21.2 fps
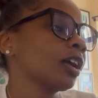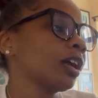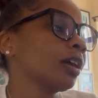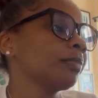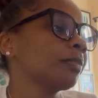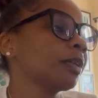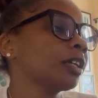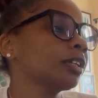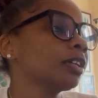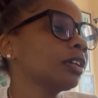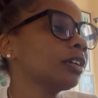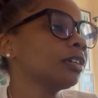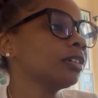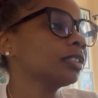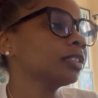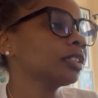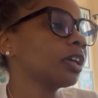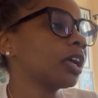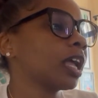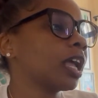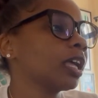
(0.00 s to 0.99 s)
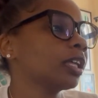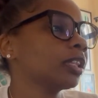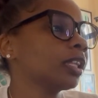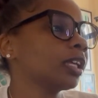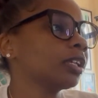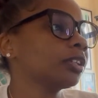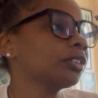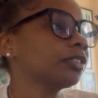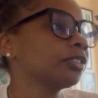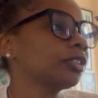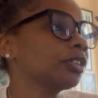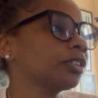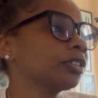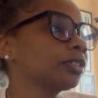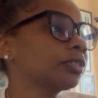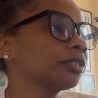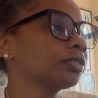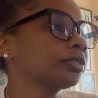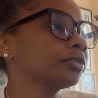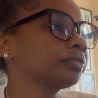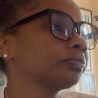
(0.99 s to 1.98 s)
i'm like no it's okay thank you
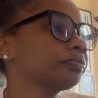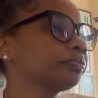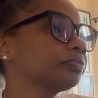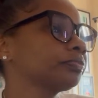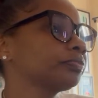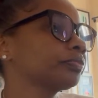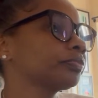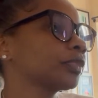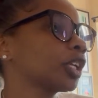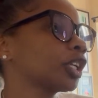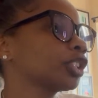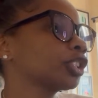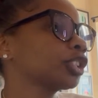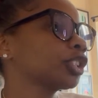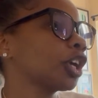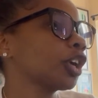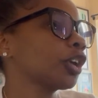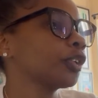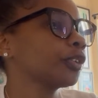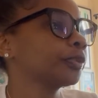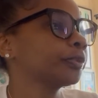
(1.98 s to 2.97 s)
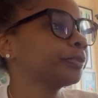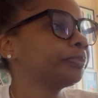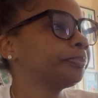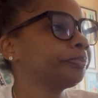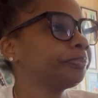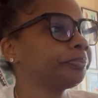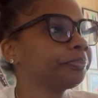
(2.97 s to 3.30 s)
though so